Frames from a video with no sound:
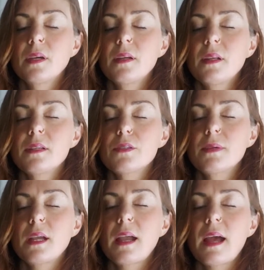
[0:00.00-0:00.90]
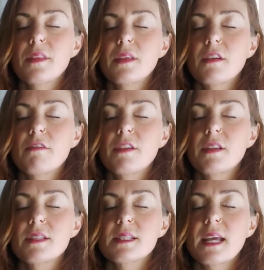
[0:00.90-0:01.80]
And as we gather
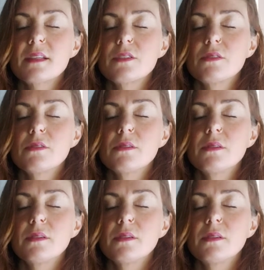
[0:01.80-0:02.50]
and settle,